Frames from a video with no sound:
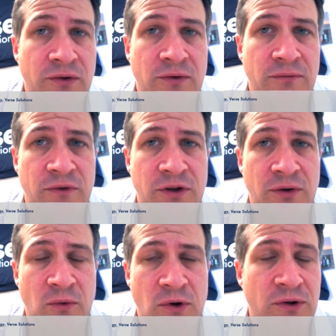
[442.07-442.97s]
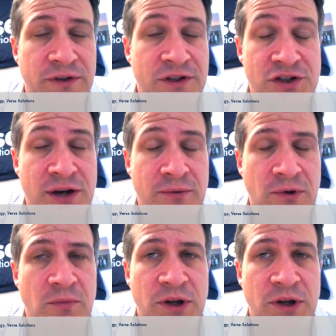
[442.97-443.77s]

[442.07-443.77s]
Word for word: your your world in general,